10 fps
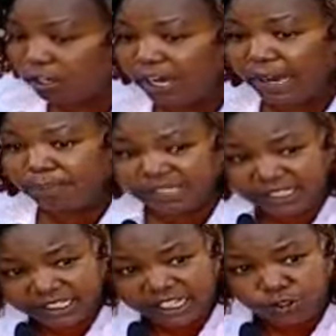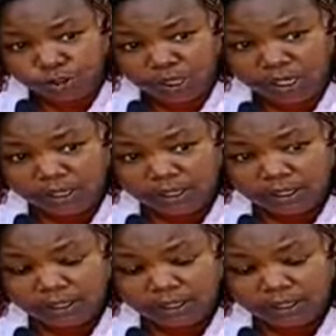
no longer business as usual.